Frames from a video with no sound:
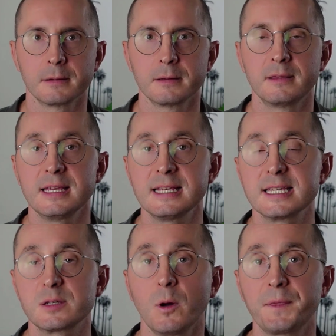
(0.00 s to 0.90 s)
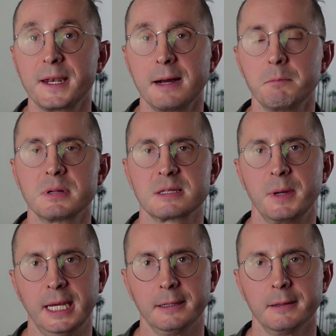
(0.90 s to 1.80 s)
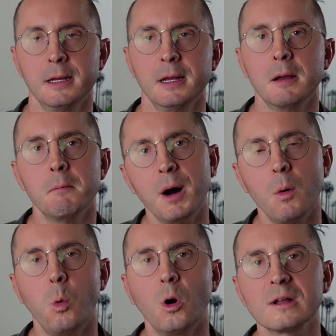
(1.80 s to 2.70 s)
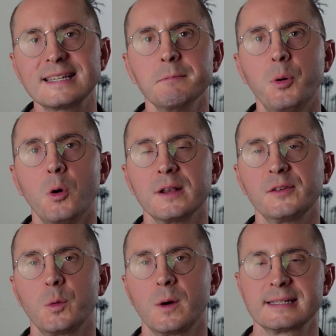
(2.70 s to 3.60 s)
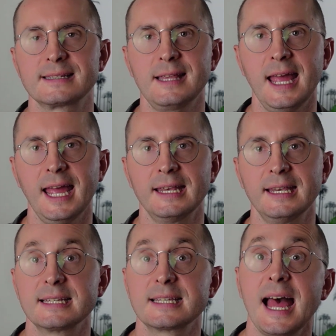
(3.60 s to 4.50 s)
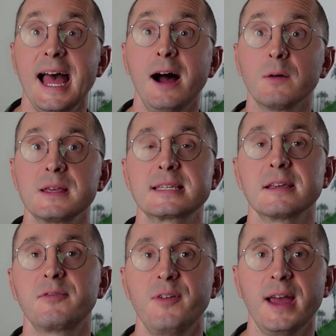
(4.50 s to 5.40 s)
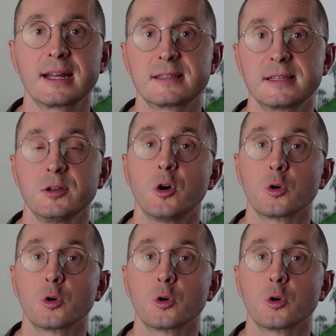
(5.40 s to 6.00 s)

This is what the numbers mean. But what's important to understand is how this affects your